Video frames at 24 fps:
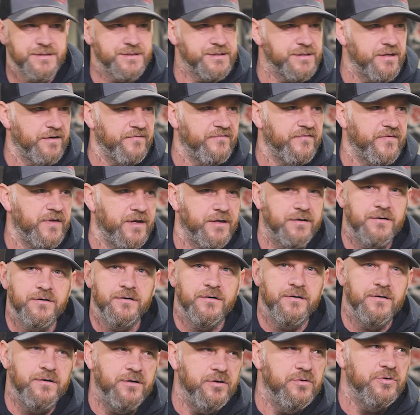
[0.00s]
stuff that
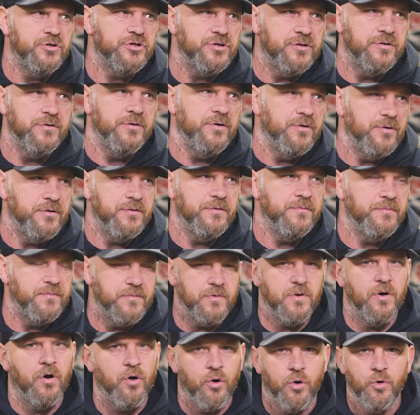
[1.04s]
you shouldn't
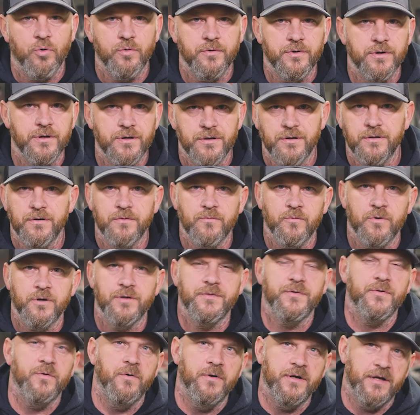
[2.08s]
own. And
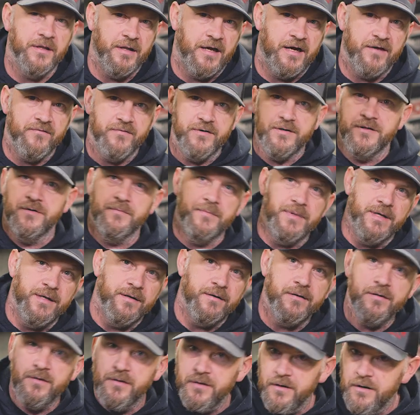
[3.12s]
we're throwing a lot of it in the
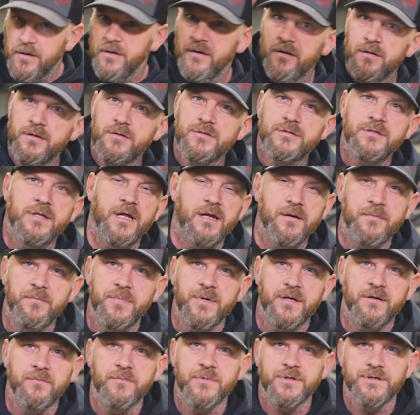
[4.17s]
bin. There's a lot of
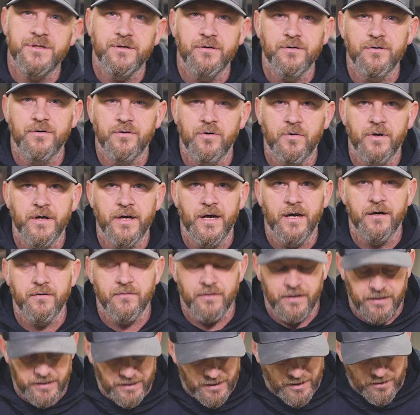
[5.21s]
bin material going on
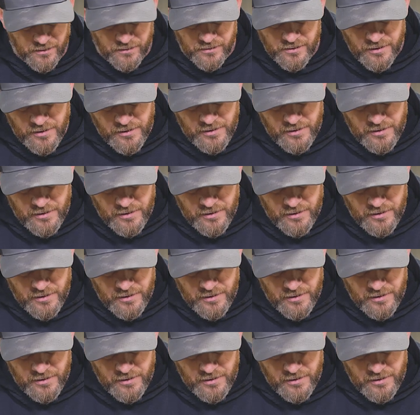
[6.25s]
right now.